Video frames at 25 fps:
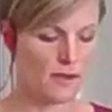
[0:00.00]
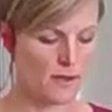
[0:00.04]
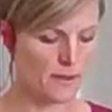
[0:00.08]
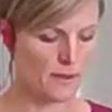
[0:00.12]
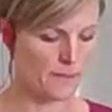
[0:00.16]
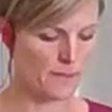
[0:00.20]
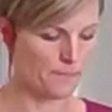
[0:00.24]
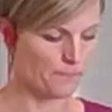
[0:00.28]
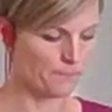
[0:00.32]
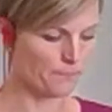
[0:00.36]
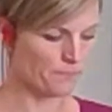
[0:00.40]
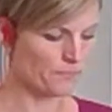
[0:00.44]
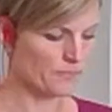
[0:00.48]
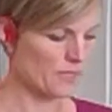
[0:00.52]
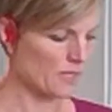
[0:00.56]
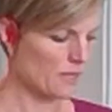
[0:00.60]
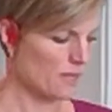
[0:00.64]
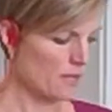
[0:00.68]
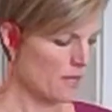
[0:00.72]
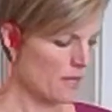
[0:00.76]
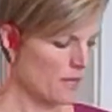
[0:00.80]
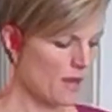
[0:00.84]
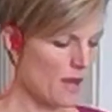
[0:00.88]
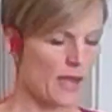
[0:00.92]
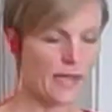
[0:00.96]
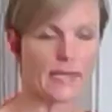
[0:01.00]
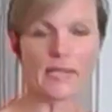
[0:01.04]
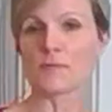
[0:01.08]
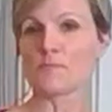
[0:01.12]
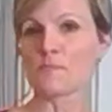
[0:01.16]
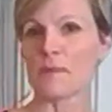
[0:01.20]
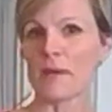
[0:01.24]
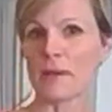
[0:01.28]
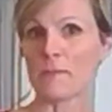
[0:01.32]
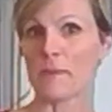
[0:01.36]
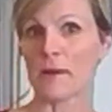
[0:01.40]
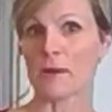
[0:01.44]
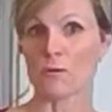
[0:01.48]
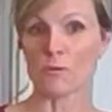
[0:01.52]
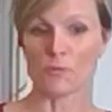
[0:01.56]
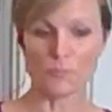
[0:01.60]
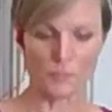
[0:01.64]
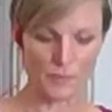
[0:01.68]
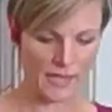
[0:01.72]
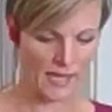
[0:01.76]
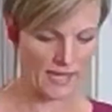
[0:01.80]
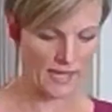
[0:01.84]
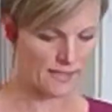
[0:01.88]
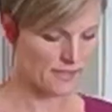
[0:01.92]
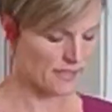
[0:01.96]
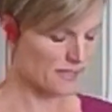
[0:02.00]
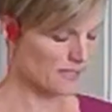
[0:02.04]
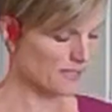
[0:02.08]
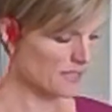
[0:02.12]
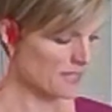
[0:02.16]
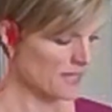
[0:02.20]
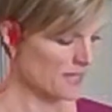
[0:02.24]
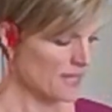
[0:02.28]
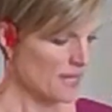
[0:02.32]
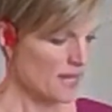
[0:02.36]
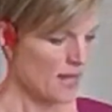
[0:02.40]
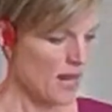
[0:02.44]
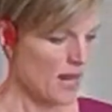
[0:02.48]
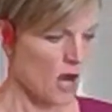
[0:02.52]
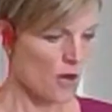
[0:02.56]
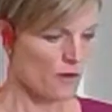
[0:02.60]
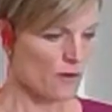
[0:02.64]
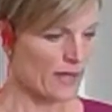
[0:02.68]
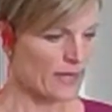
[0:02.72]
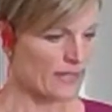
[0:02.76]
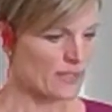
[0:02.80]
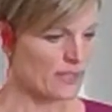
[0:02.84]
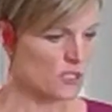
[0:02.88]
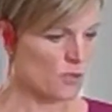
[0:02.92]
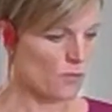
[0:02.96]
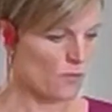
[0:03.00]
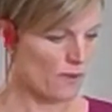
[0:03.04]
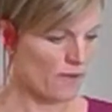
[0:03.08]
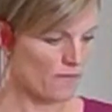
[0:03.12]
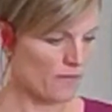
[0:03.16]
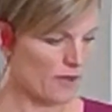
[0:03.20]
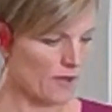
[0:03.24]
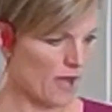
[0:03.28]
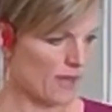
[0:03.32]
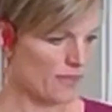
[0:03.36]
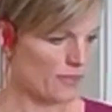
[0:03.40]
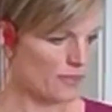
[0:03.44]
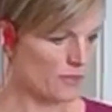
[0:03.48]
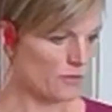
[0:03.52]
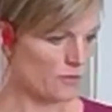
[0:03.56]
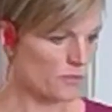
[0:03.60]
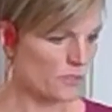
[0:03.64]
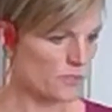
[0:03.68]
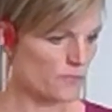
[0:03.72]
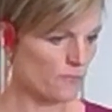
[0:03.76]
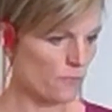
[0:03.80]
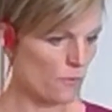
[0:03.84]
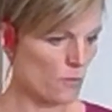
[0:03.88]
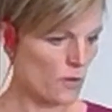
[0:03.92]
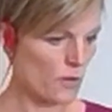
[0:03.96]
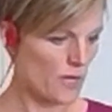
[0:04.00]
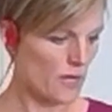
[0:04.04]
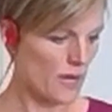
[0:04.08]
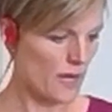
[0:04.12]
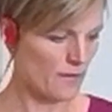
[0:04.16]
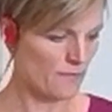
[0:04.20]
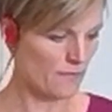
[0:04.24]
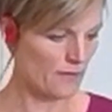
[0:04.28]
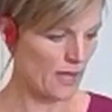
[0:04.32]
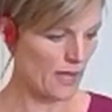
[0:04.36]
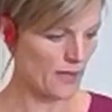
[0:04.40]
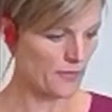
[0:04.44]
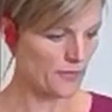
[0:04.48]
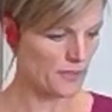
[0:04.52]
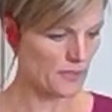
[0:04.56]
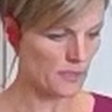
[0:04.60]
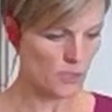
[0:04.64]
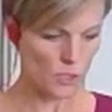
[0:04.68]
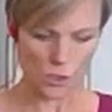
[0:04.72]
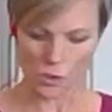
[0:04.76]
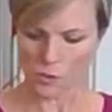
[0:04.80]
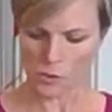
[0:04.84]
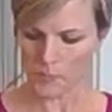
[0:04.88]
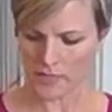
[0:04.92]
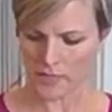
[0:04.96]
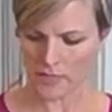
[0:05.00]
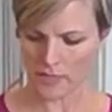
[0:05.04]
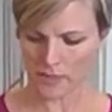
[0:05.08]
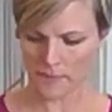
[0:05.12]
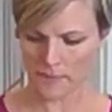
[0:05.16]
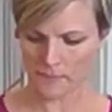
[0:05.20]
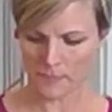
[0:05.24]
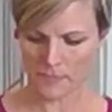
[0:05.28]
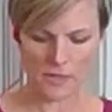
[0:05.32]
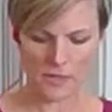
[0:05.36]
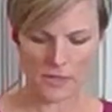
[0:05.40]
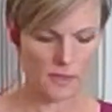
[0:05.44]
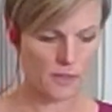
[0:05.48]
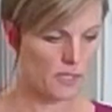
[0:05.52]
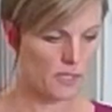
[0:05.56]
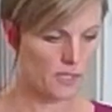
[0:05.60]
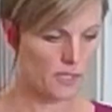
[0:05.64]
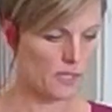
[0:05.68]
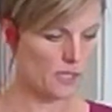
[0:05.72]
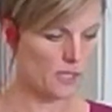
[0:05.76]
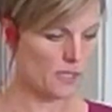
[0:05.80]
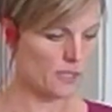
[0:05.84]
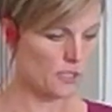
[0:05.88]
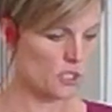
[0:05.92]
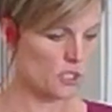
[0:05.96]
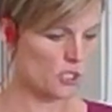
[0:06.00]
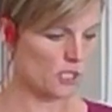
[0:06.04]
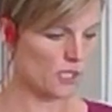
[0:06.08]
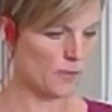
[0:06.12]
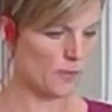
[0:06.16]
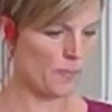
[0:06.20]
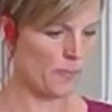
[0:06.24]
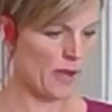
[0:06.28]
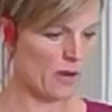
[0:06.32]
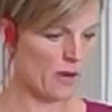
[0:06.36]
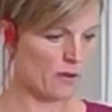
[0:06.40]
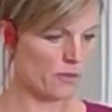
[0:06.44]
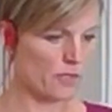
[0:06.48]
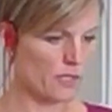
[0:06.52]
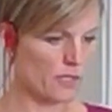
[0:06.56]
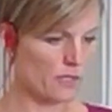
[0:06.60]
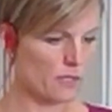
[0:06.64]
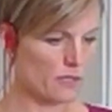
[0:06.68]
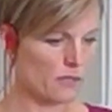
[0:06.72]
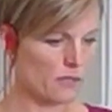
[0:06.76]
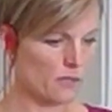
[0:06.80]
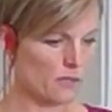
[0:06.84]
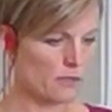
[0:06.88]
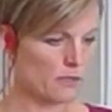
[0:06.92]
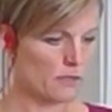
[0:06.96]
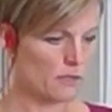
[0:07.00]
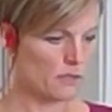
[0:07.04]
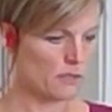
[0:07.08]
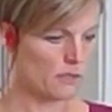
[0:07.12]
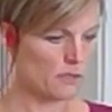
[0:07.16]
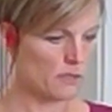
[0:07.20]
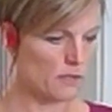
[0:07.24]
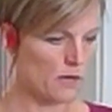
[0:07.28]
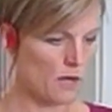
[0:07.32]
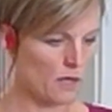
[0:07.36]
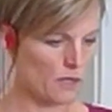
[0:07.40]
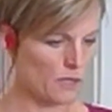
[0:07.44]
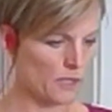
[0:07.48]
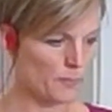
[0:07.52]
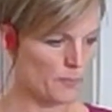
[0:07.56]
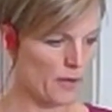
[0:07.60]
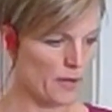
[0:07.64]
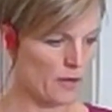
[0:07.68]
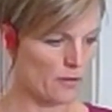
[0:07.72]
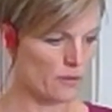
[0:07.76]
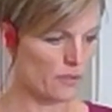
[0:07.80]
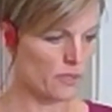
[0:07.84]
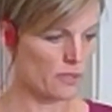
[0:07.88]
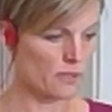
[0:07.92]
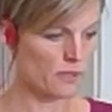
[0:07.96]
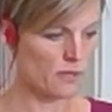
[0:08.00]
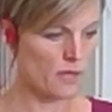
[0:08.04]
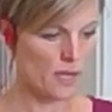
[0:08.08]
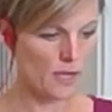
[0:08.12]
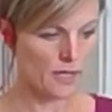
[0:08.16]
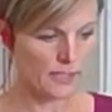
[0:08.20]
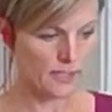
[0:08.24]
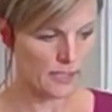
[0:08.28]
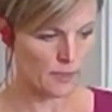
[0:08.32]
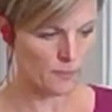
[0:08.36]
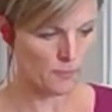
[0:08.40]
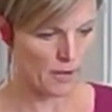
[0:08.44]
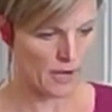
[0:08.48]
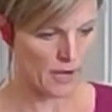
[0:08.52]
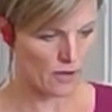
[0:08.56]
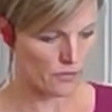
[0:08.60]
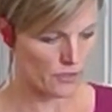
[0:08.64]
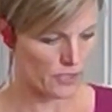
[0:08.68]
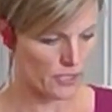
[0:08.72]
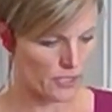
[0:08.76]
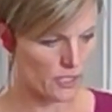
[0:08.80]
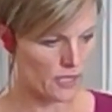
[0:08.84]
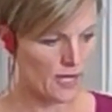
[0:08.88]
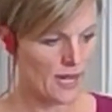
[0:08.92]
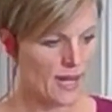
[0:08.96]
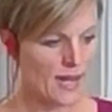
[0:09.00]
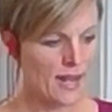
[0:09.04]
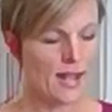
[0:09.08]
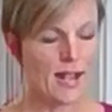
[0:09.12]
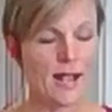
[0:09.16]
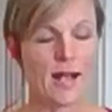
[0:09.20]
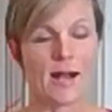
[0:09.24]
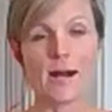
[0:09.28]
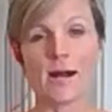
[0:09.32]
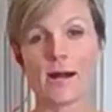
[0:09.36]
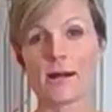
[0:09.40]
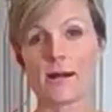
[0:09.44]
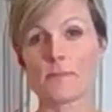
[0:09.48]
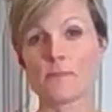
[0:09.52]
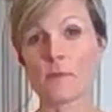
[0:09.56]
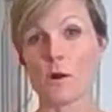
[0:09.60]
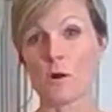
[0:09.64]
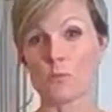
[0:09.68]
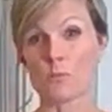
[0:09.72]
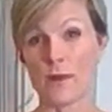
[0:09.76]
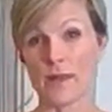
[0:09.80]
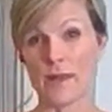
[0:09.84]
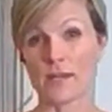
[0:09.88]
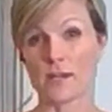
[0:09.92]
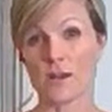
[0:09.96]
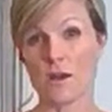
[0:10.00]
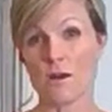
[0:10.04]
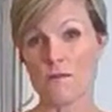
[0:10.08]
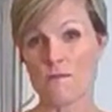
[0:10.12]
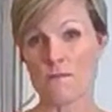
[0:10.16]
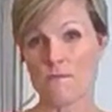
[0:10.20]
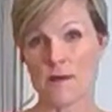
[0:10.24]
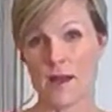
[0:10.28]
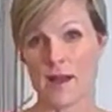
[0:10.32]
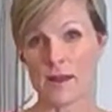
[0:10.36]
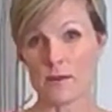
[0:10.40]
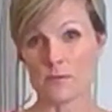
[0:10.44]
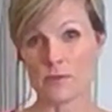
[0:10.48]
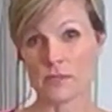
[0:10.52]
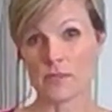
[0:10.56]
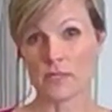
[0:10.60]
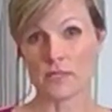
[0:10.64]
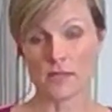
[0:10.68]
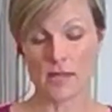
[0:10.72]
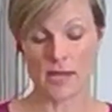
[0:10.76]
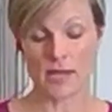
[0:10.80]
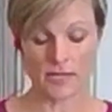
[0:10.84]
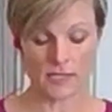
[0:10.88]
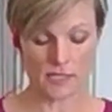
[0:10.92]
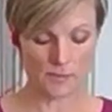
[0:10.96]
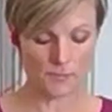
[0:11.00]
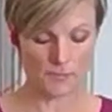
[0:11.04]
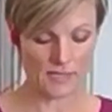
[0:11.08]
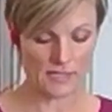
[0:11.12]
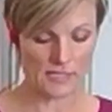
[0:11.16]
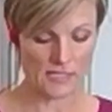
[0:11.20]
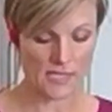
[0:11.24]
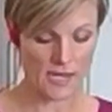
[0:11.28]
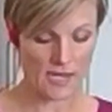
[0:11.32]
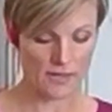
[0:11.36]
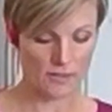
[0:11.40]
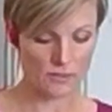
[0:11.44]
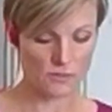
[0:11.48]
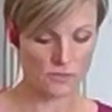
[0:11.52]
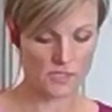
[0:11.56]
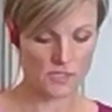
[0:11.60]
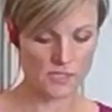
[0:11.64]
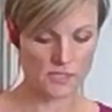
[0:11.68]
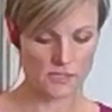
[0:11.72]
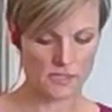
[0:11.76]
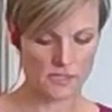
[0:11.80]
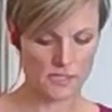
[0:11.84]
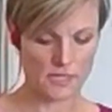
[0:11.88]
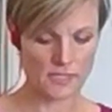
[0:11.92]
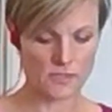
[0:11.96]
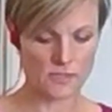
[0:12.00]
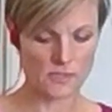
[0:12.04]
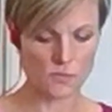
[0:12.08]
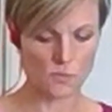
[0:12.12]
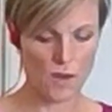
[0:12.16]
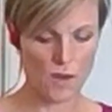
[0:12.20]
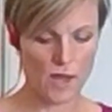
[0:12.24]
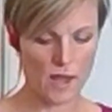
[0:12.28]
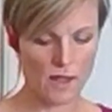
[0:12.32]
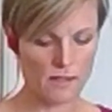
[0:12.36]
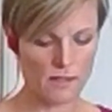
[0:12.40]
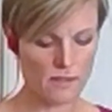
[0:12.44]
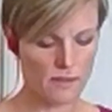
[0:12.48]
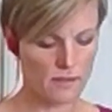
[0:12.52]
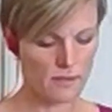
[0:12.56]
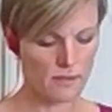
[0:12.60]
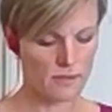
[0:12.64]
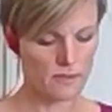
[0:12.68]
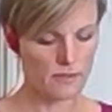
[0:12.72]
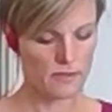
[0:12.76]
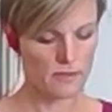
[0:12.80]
I can make my own blends. All right, so I've got those four. I've got the cumin, the chili powder, garlic powder, onion powder, oregano. I really like in my taco seasoning as well.